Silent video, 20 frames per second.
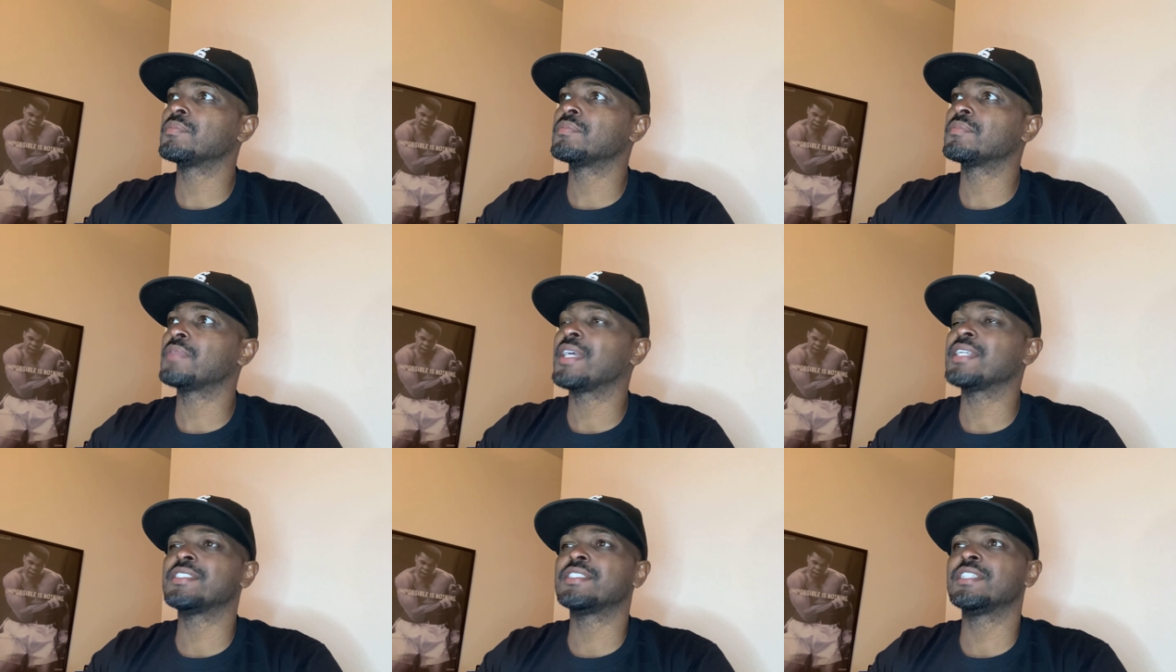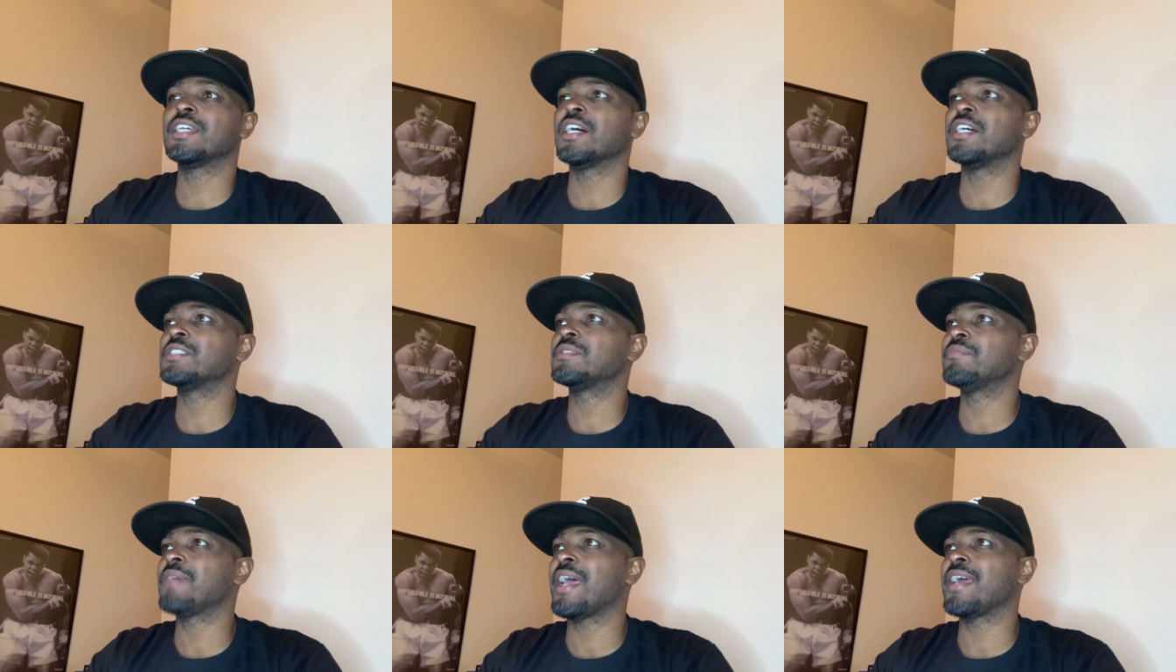like
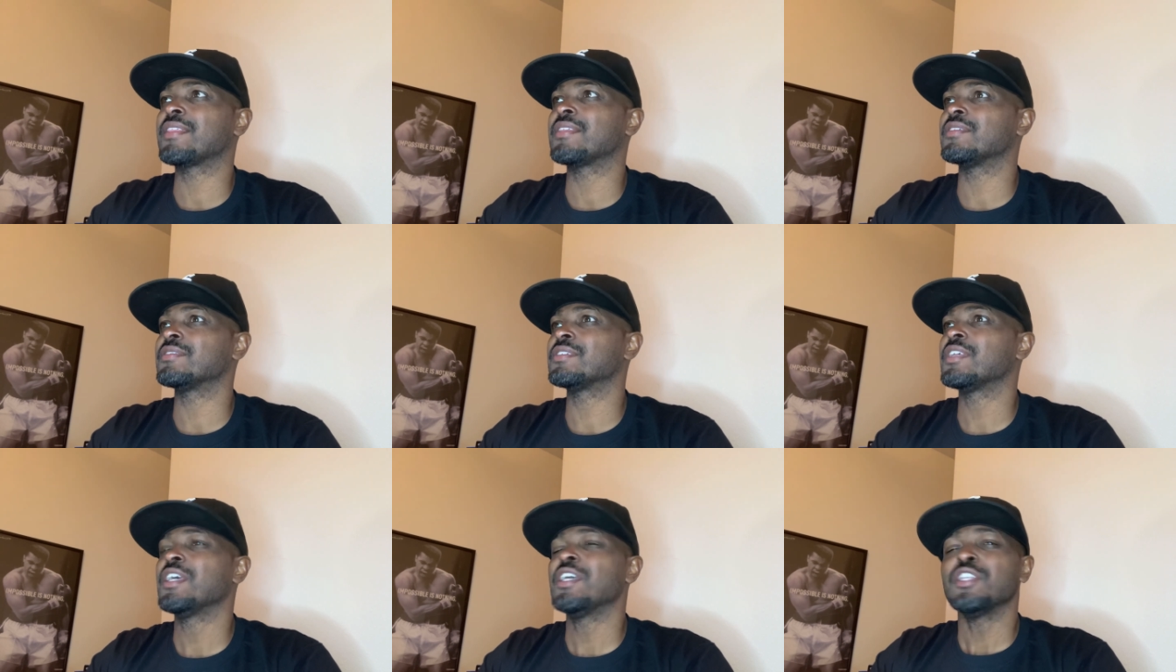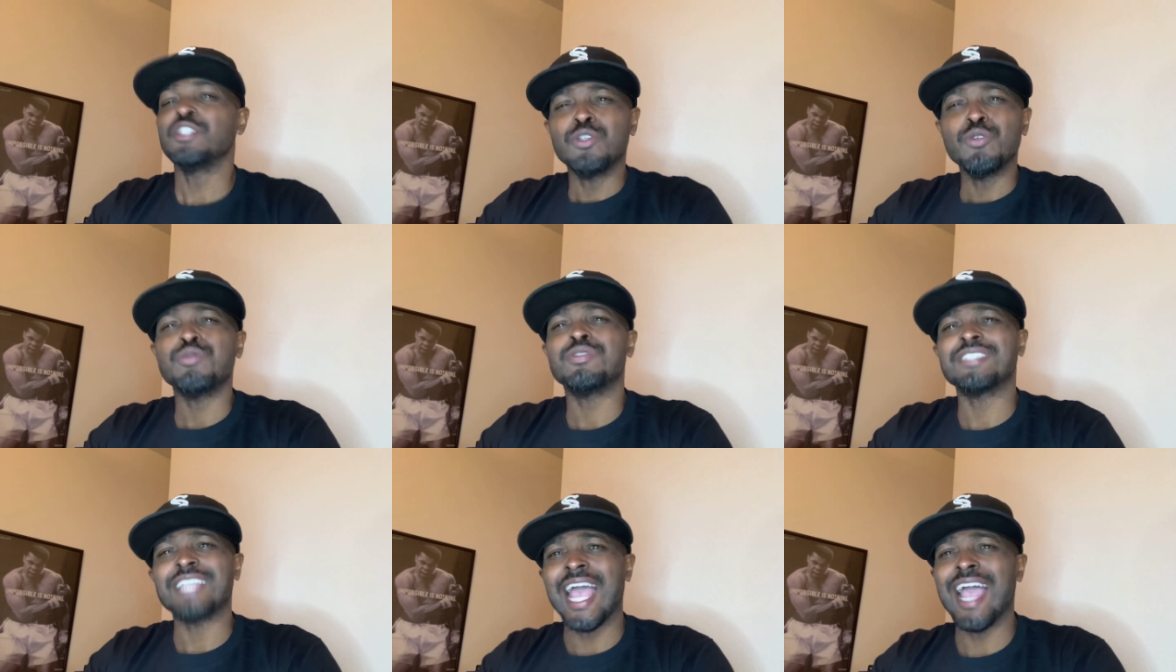Judge Mathis, you
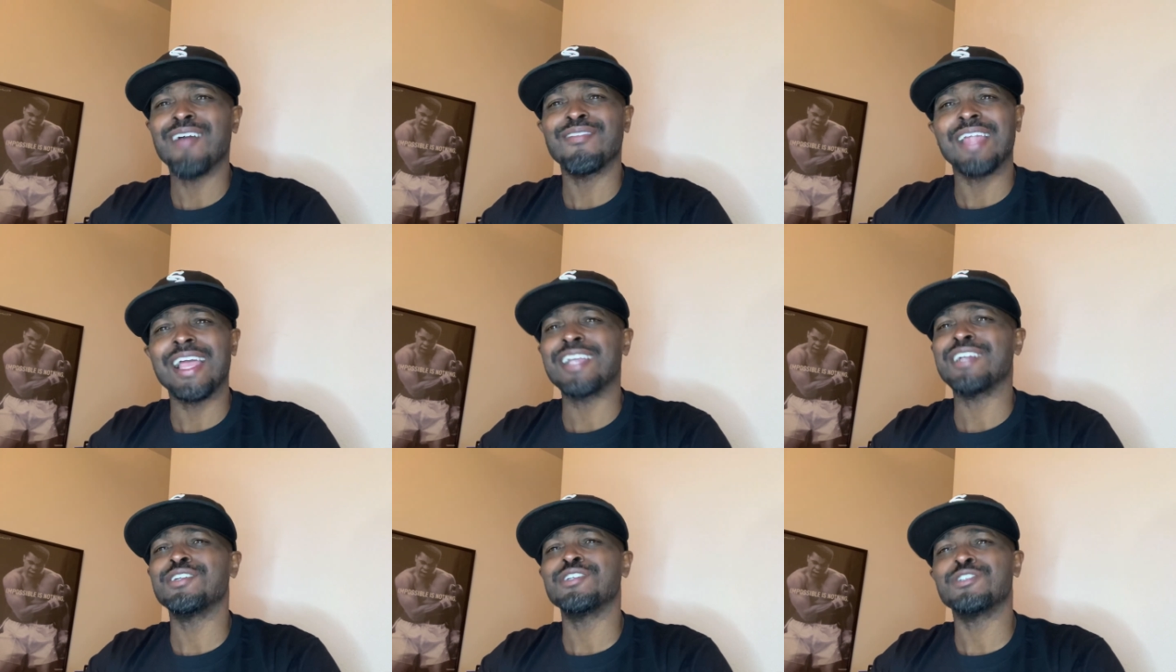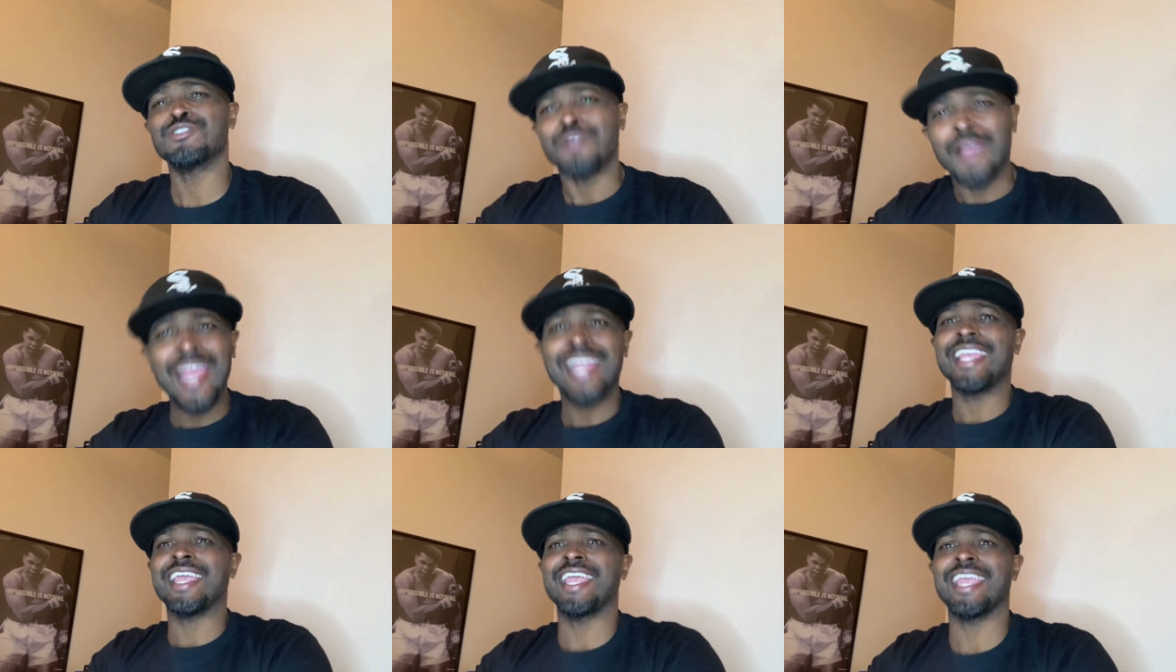sound like a
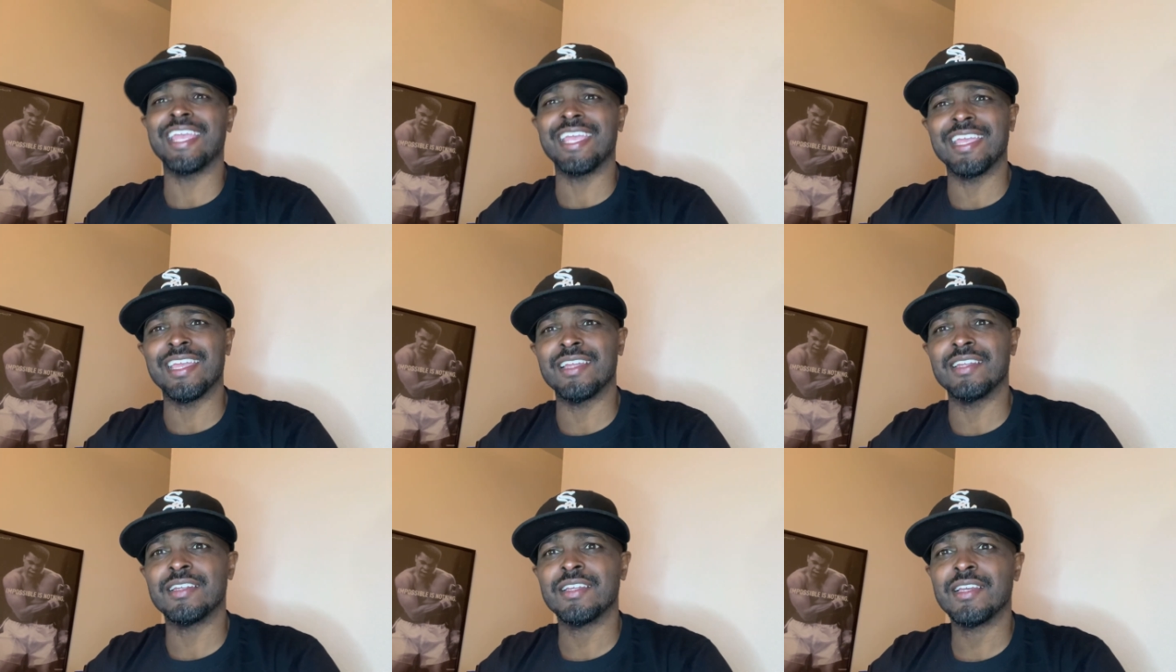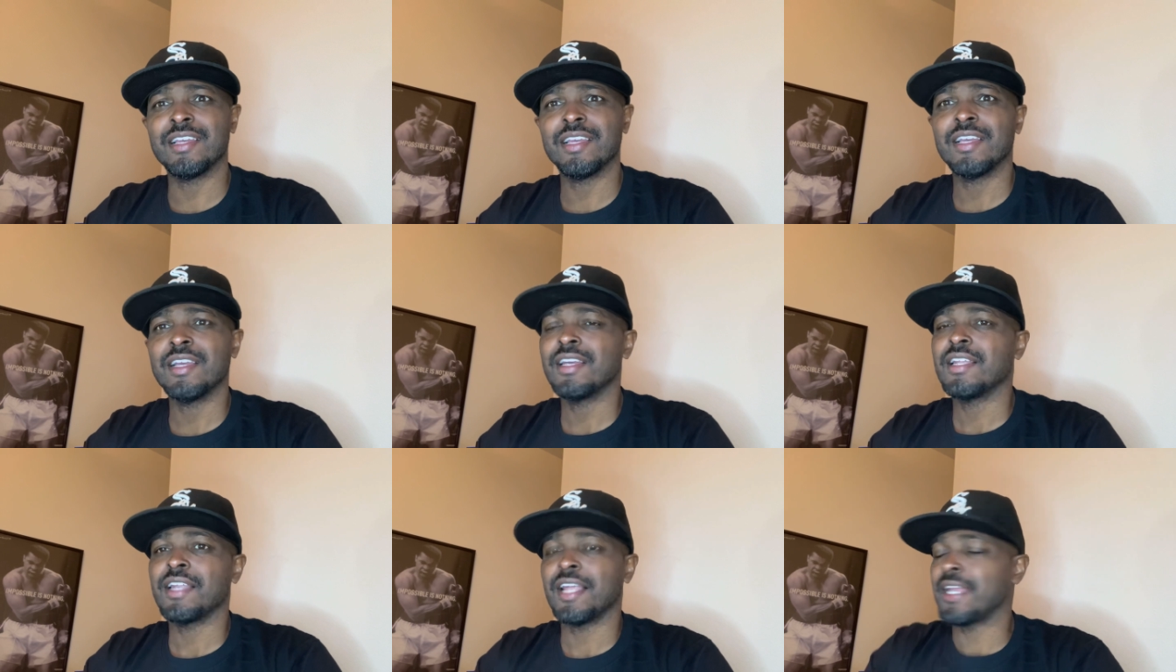crackhead.
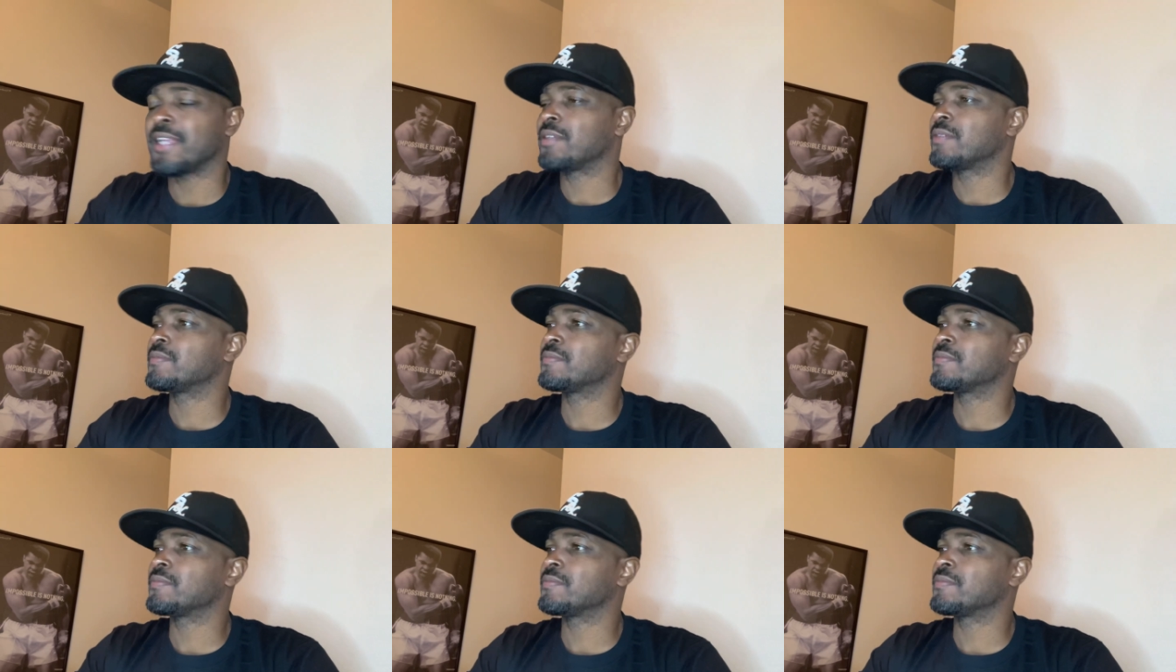Like,